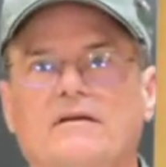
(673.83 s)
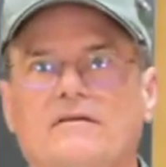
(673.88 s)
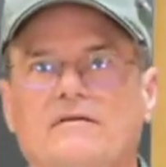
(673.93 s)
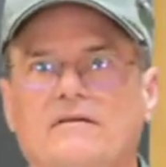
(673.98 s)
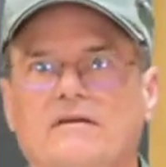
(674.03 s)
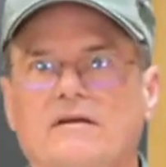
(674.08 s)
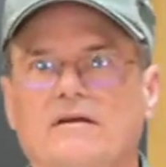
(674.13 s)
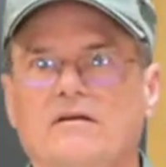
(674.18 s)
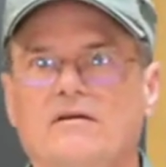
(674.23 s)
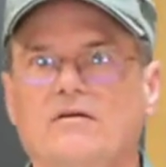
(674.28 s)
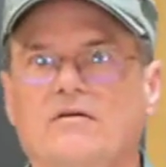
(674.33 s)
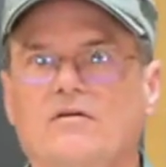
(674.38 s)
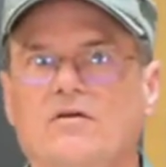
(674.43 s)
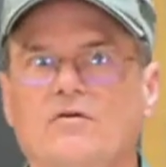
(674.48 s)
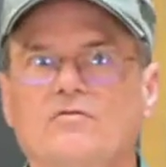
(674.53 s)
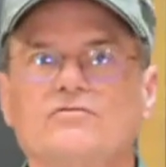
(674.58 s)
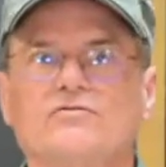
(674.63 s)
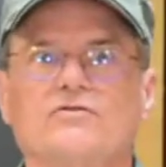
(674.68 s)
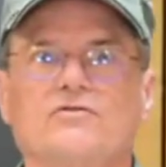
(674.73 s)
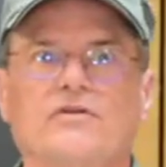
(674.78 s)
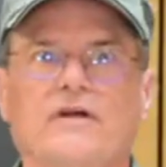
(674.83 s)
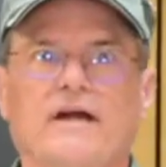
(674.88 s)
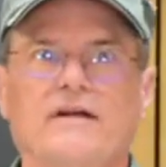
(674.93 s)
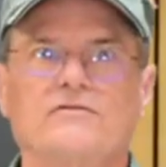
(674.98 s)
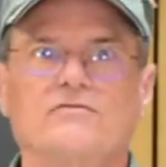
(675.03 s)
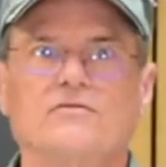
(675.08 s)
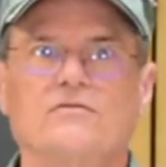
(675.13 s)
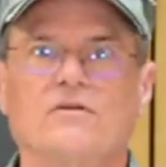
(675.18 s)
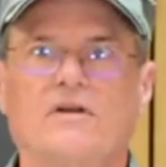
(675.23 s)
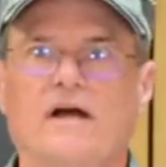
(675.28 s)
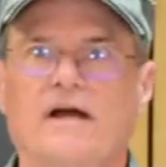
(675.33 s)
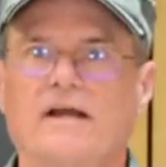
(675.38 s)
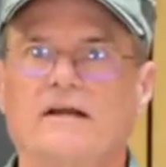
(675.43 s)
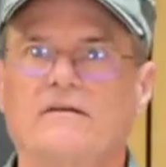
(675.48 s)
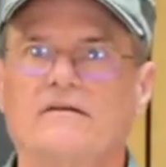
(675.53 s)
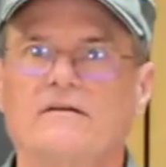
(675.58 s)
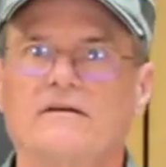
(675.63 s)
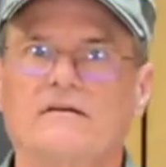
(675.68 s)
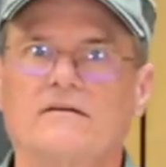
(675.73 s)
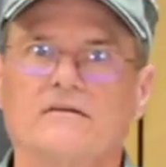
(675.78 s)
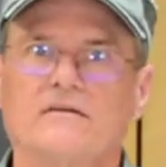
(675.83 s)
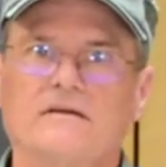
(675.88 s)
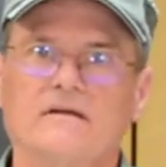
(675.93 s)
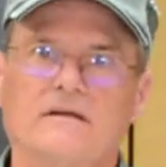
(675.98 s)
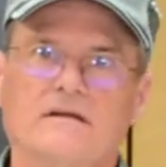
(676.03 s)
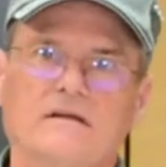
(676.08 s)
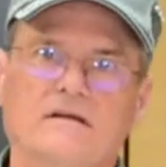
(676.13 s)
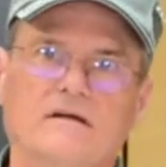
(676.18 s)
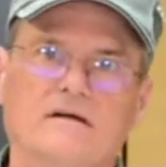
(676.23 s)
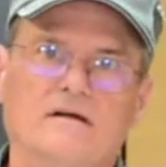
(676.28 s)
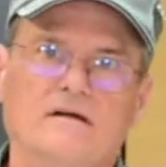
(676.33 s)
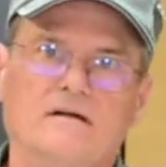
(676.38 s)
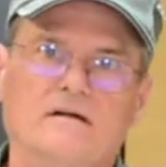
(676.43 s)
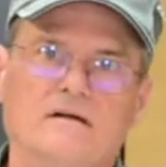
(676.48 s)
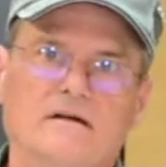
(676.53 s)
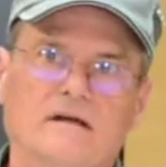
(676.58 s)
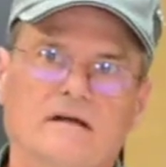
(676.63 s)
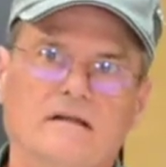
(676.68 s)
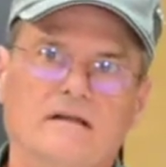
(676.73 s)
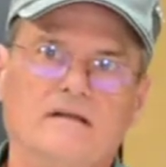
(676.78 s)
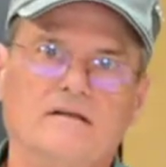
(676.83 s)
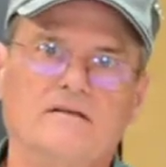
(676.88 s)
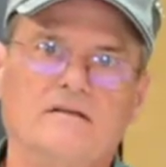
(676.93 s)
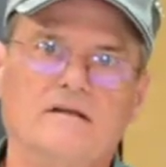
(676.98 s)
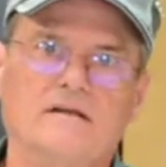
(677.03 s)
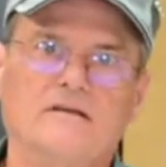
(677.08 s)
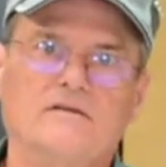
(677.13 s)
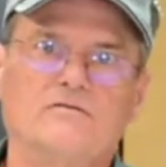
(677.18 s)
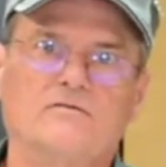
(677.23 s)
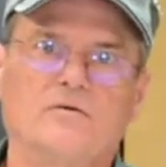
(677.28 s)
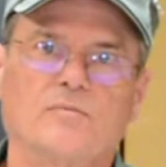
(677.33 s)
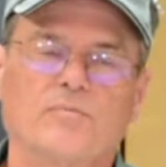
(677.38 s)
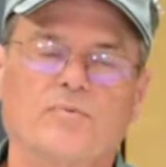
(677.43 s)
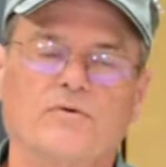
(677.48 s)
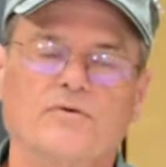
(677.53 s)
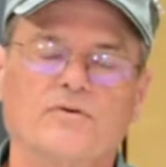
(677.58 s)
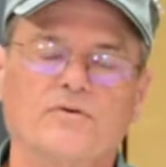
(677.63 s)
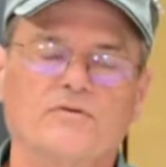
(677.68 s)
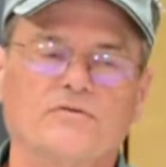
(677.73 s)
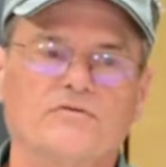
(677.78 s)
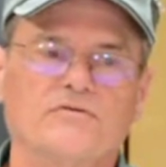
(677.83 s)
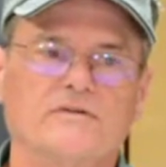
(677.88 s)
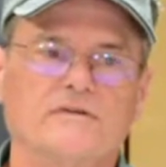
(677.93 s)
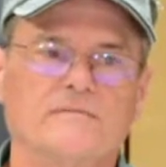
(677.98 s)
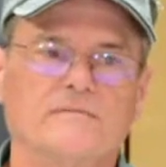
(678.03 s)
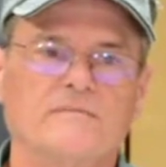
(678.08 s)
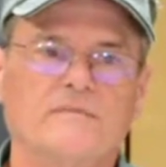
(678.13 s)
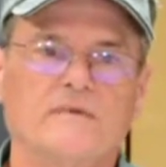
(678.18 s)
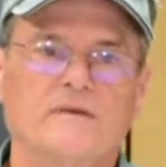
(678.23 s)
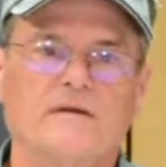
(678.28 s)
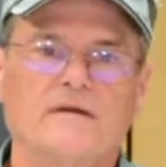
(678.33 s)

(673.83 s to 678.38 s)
the close to natural light that the uh, L E Ds are producing.